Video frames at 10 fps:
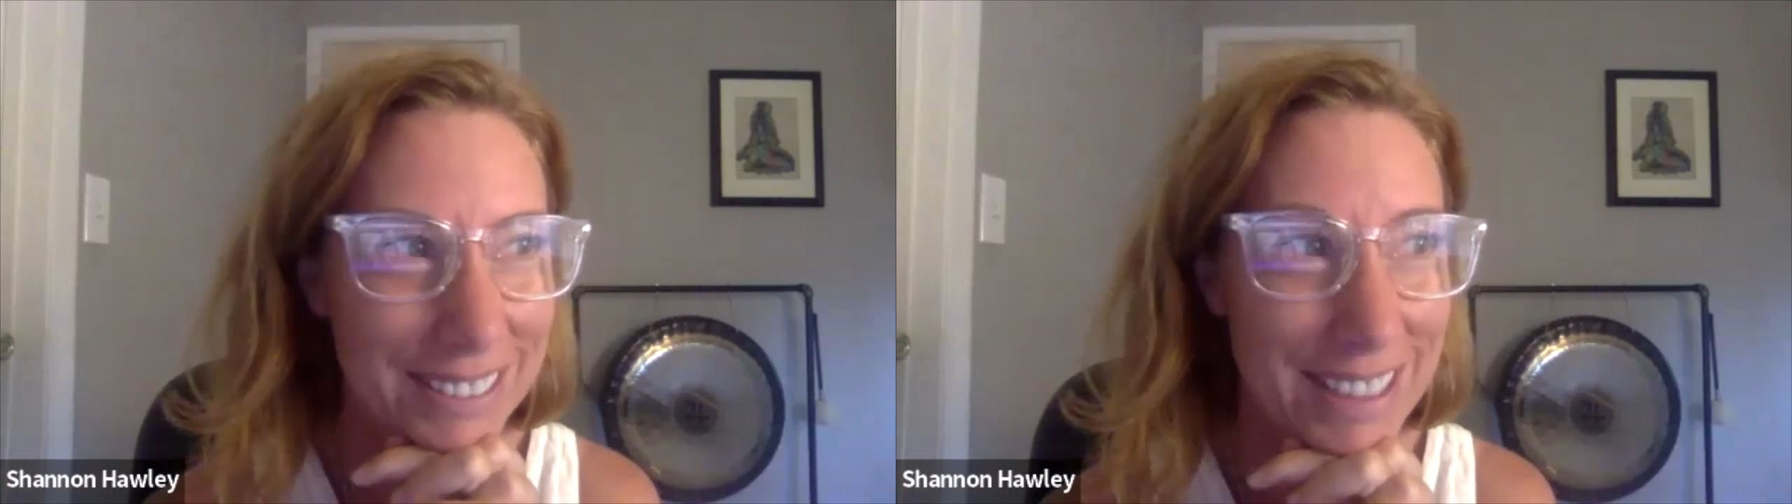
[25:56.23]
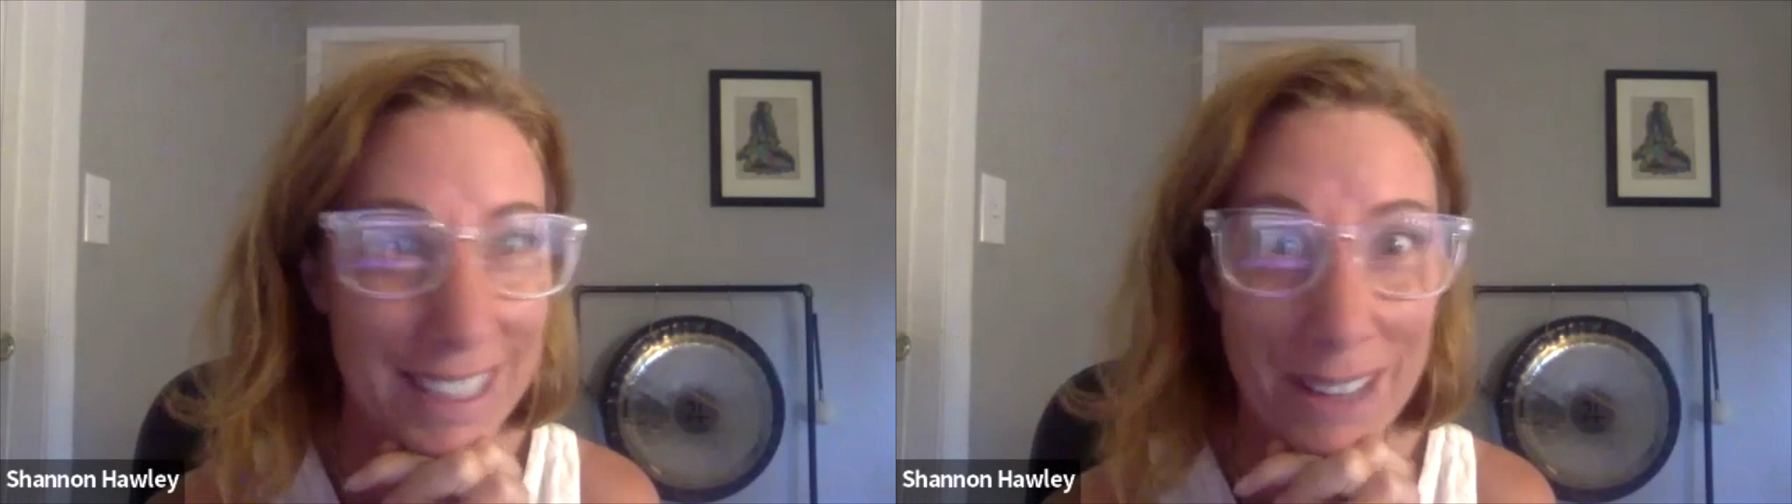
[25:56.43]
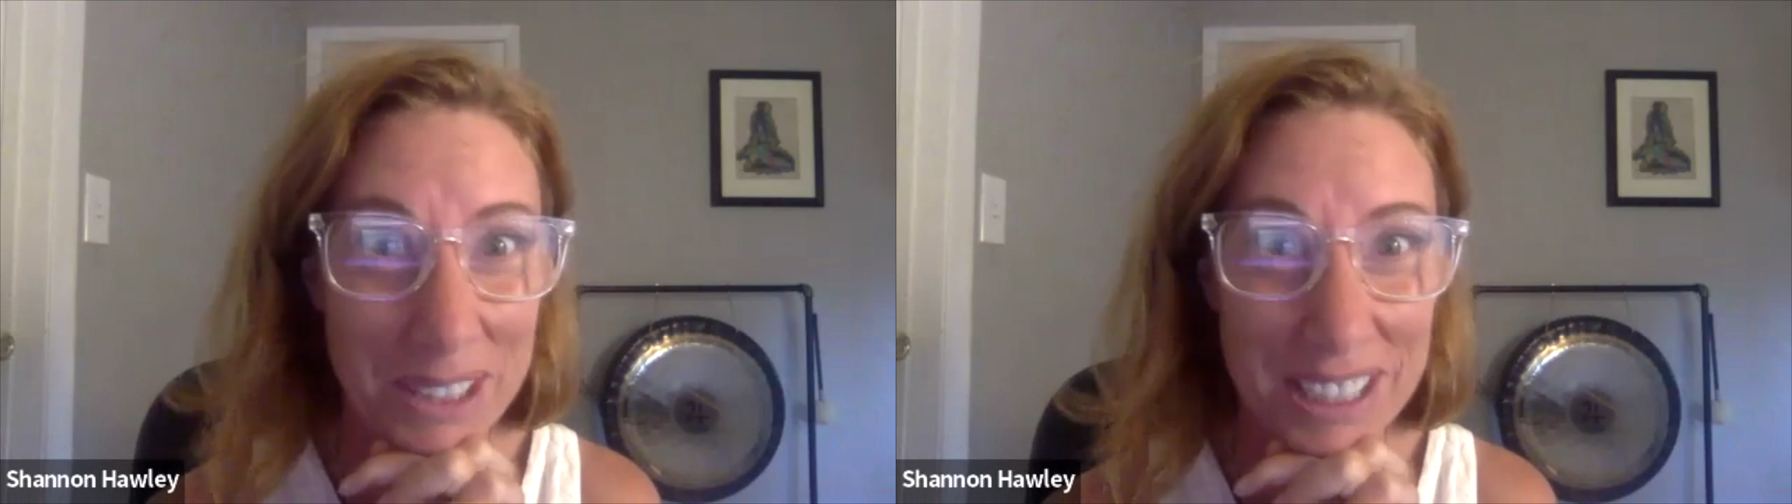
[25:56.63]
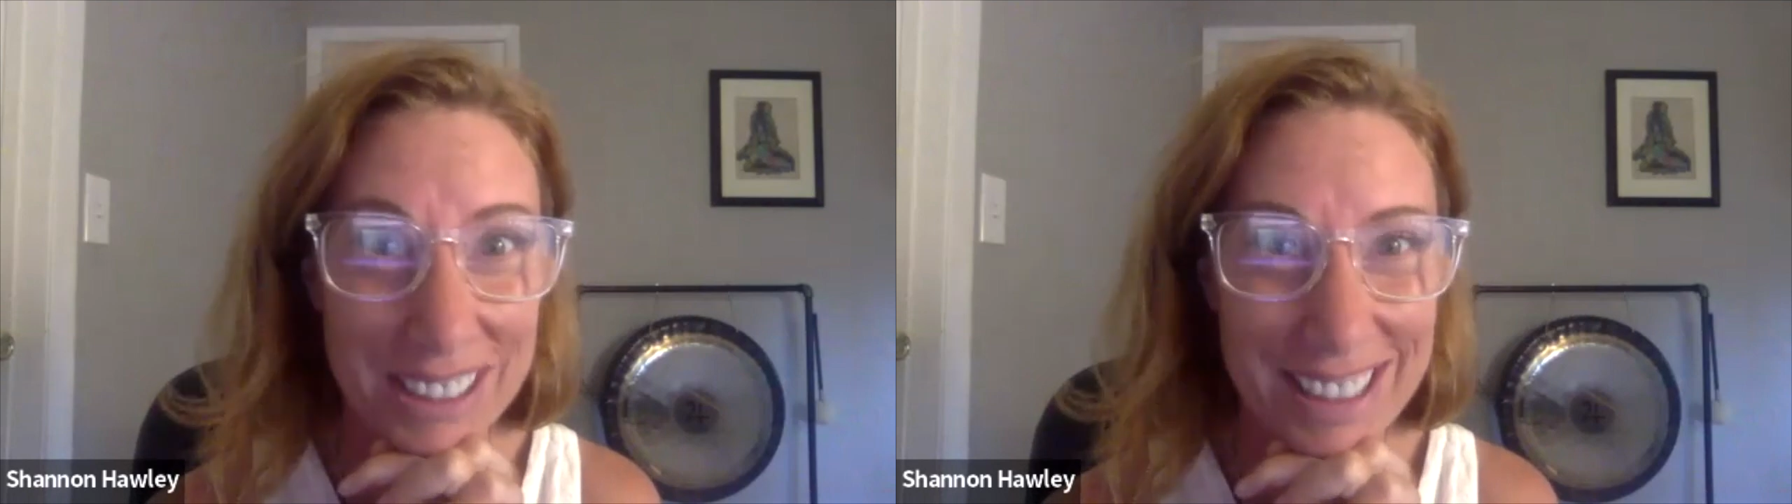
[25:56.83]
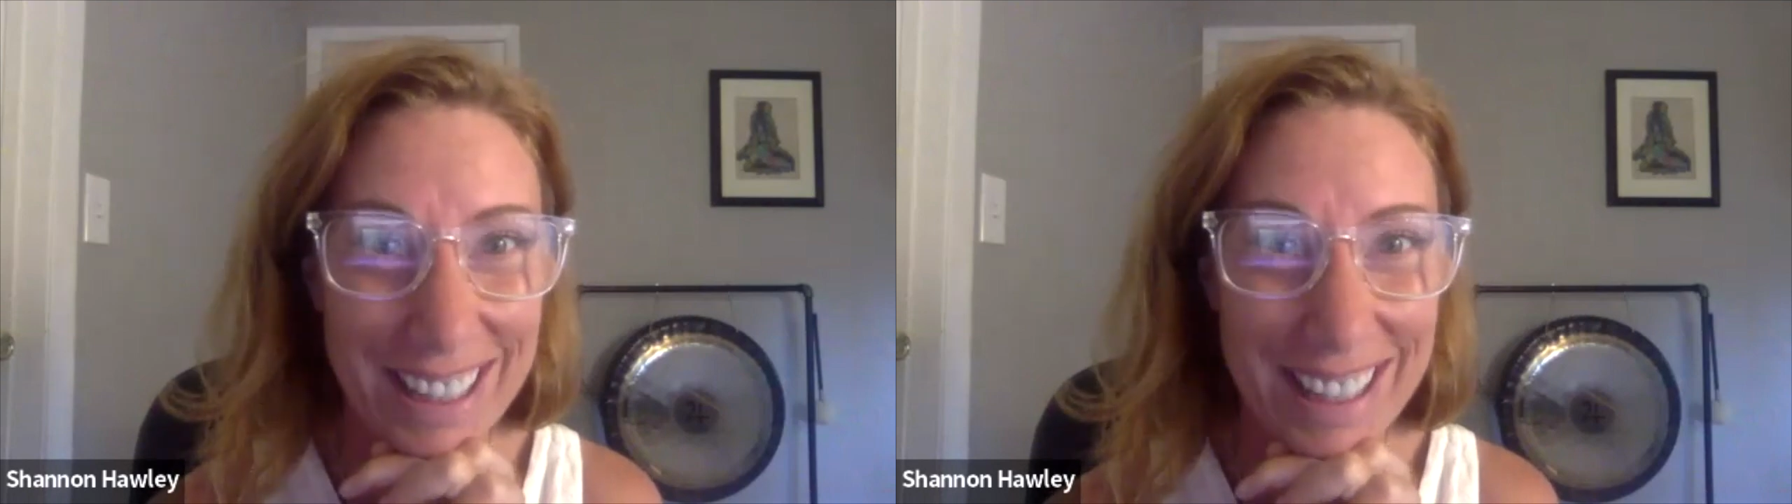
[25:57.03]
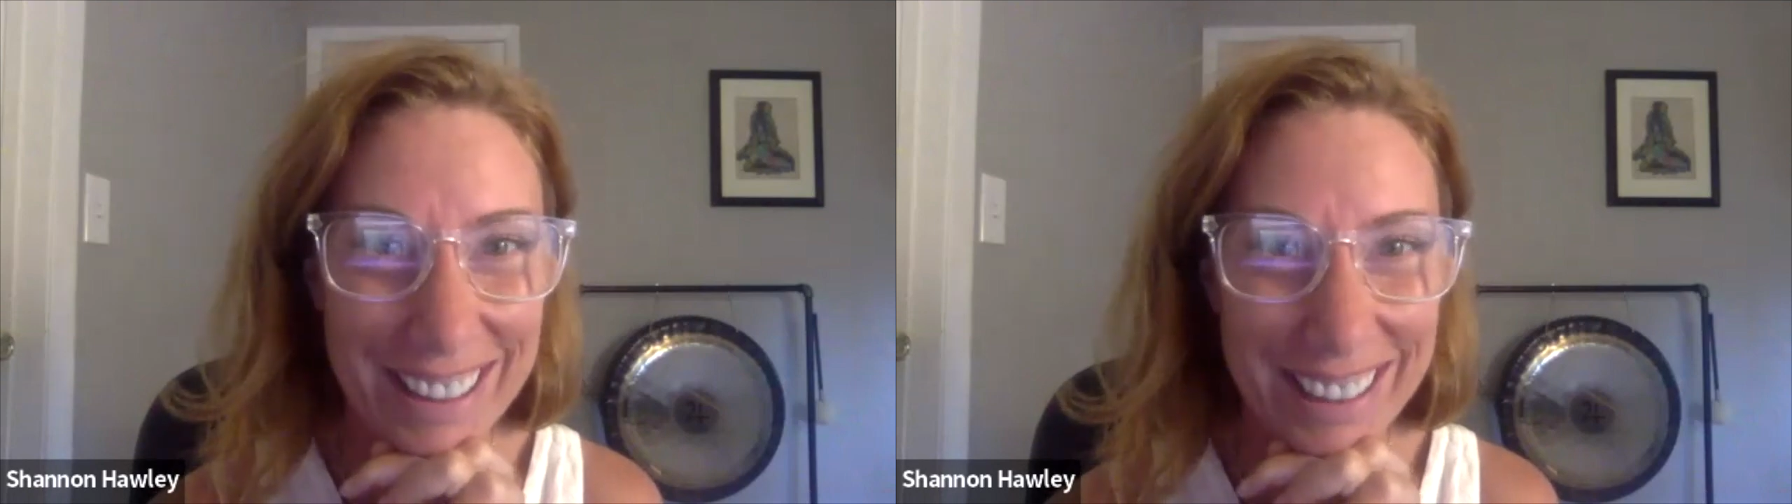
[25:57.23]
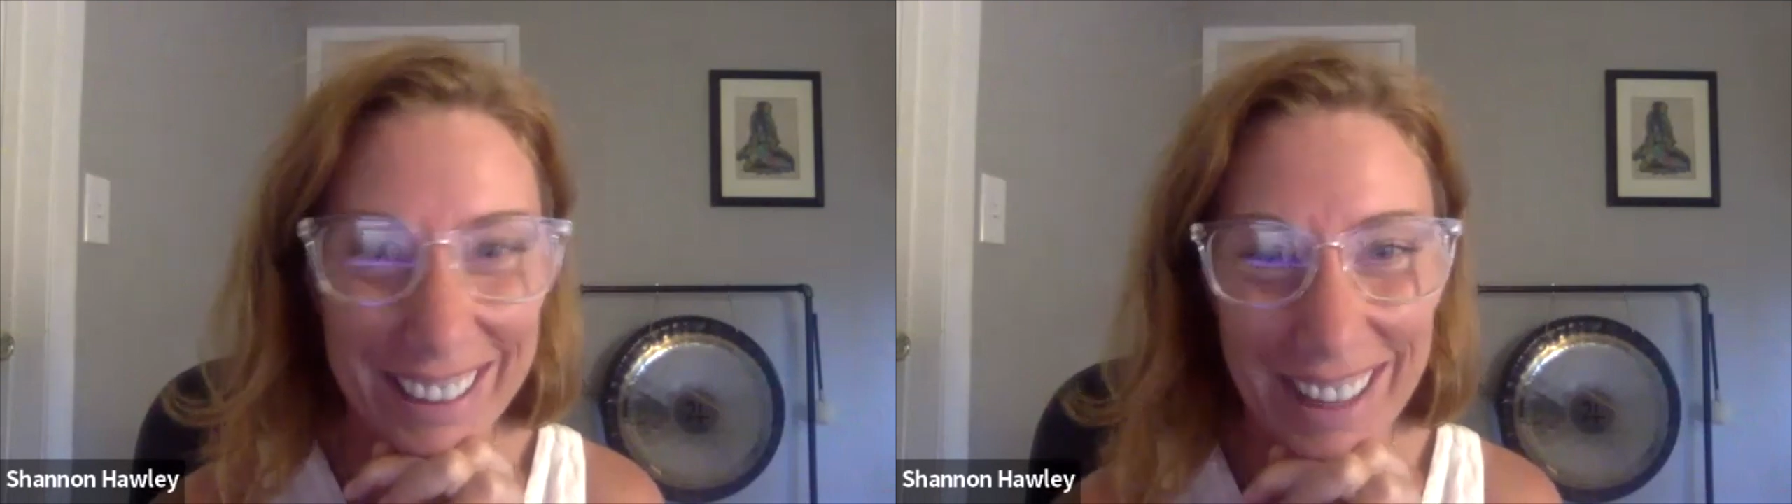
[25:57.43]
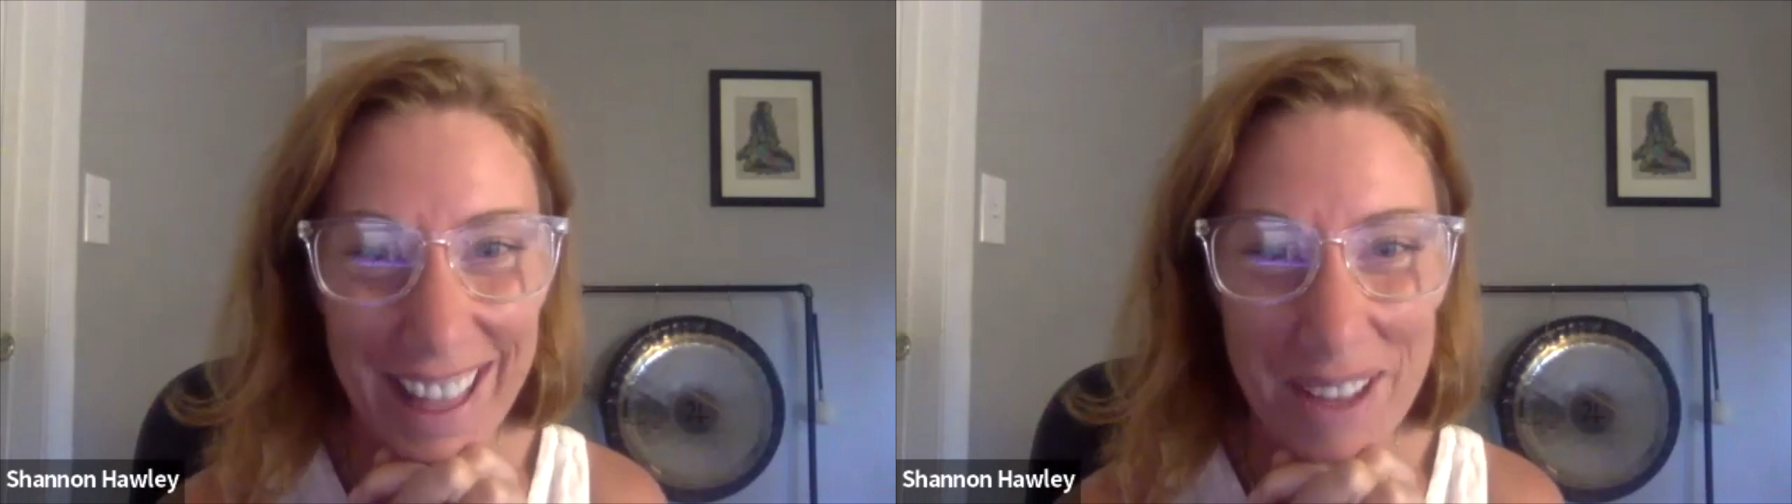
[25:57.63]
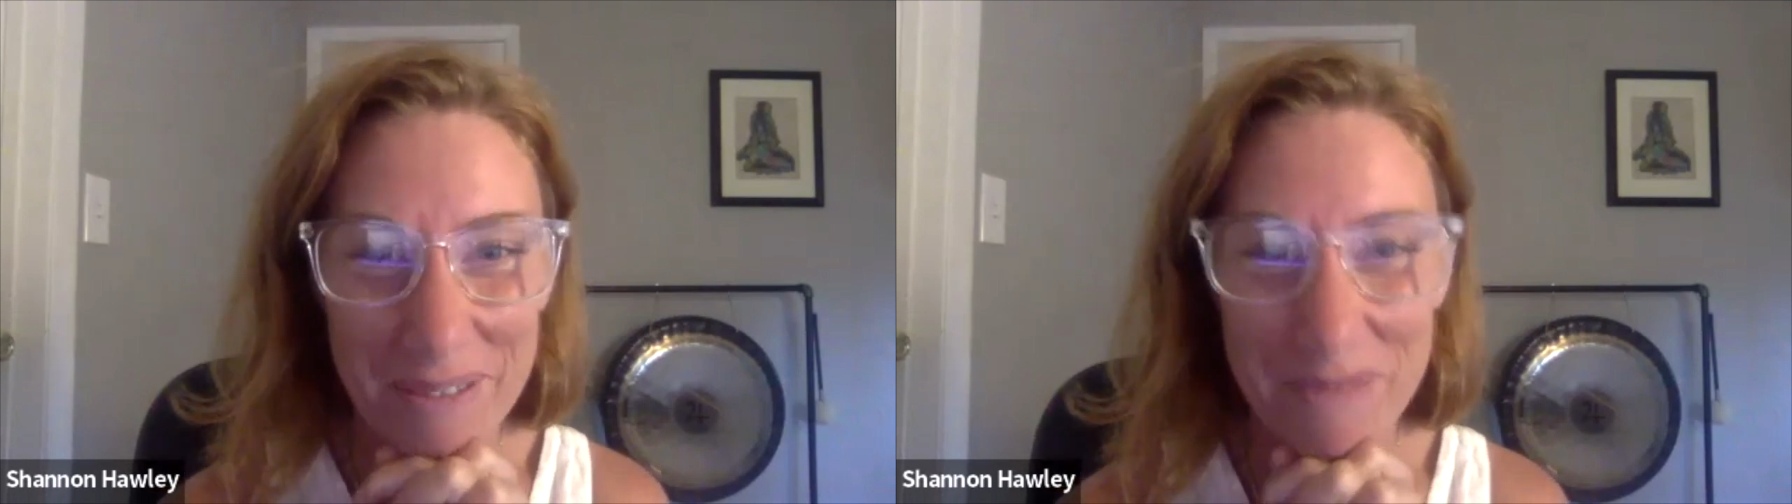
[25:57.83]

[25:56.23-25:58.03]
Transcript: 7 years later, here I am.